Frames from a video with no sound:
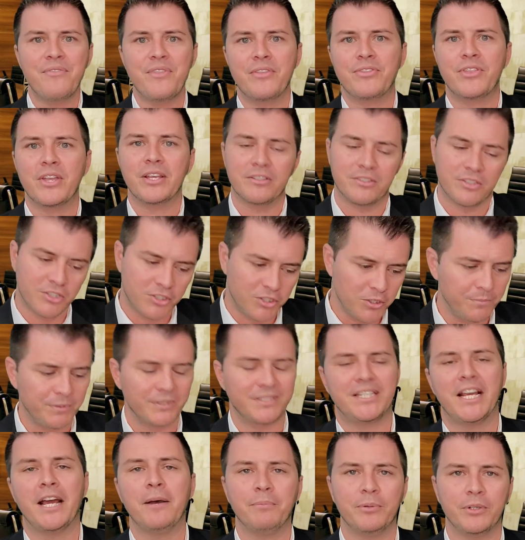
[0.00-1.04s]
that stupid
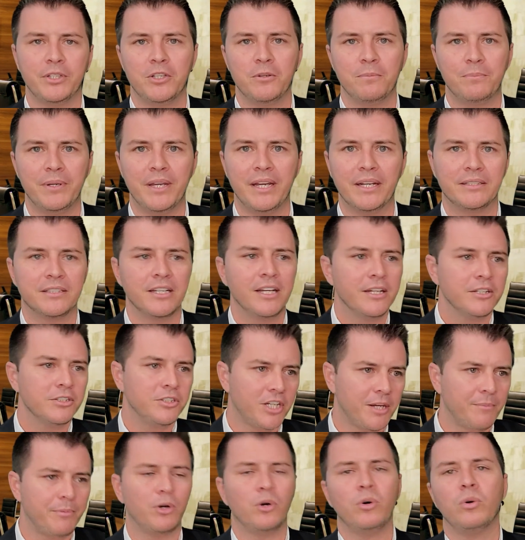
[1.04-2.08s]
template you picked took
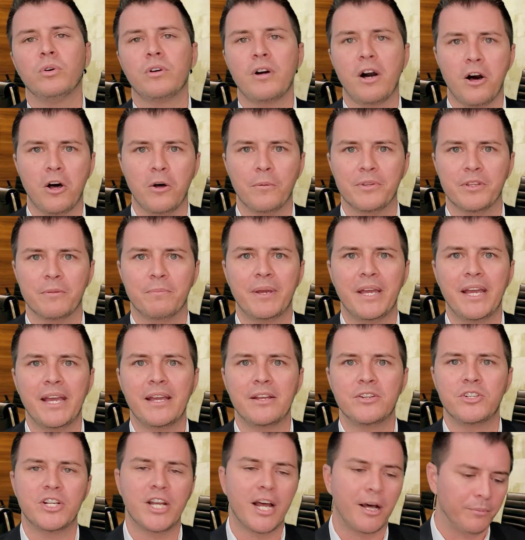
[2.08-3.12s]
up a whole column of the page,
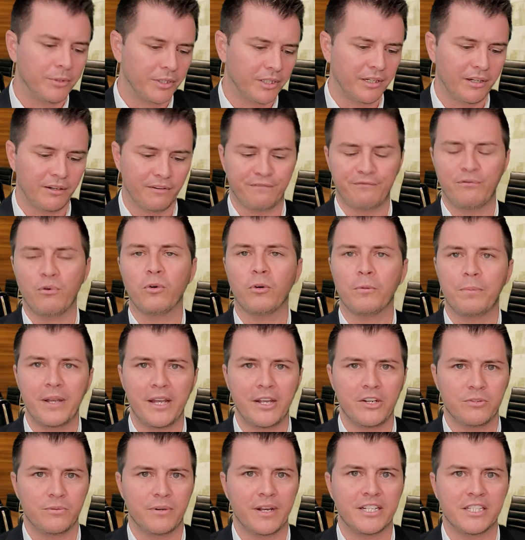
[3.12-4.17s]
and now I'm looking at a 4-page
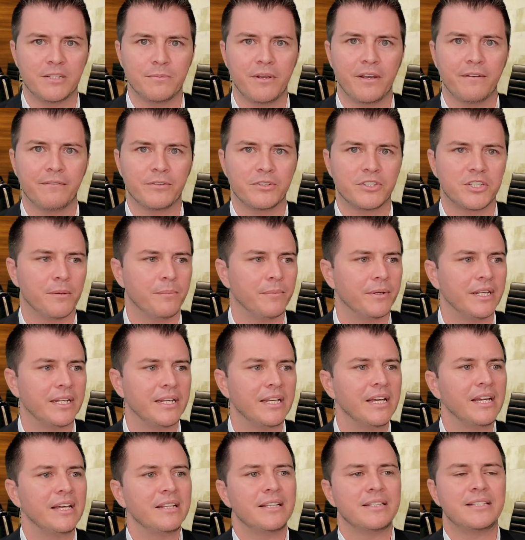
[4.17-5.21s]
resume for somebody
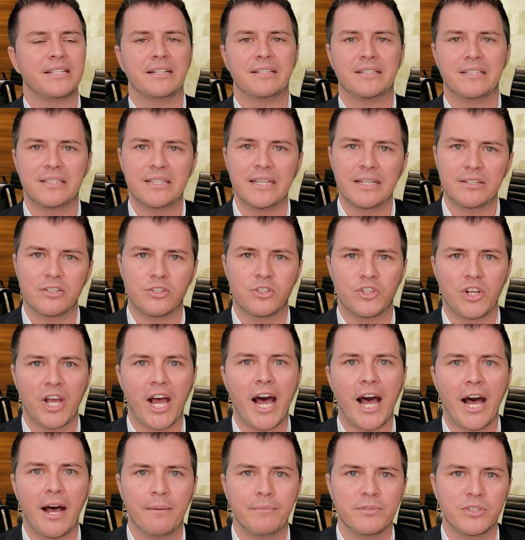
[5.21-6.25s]
that's had 6
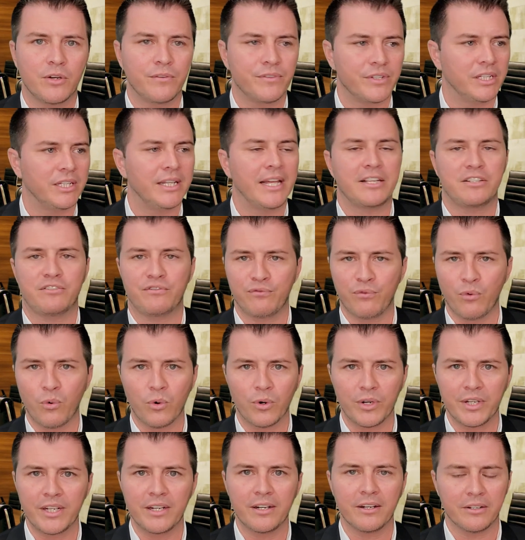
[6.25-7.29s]
jobs over the last 4
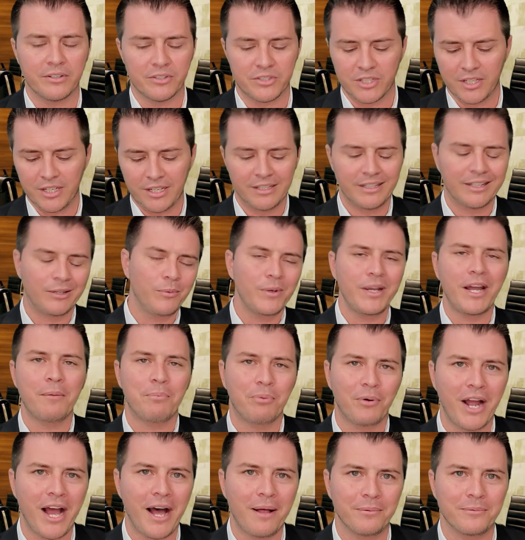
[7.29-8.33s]
years. Like, we got
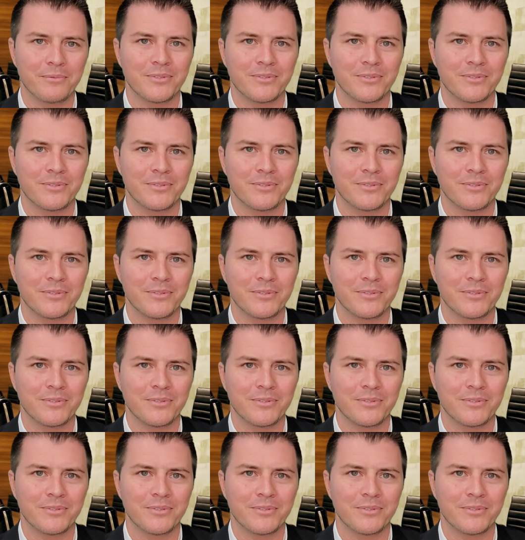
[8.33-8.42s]
problems